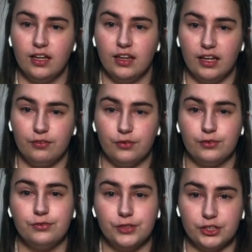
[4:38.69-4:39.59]
Therefore,
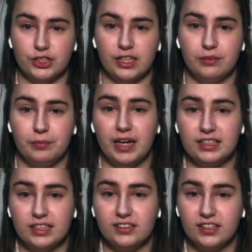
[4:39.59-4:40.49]
for future, it would be
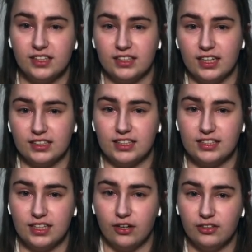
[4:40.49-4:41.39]
ideal to conduct
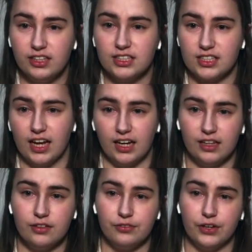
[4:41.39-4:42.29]
testing of the design in
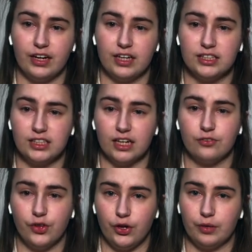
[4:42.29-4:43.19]
the field and conduct
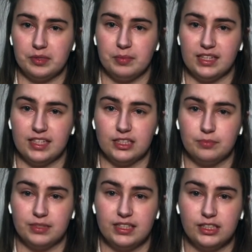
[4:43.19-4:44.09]
further optimization
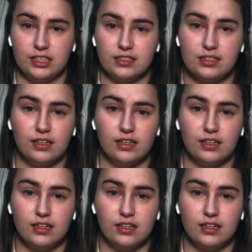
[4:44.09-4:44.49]
procedures.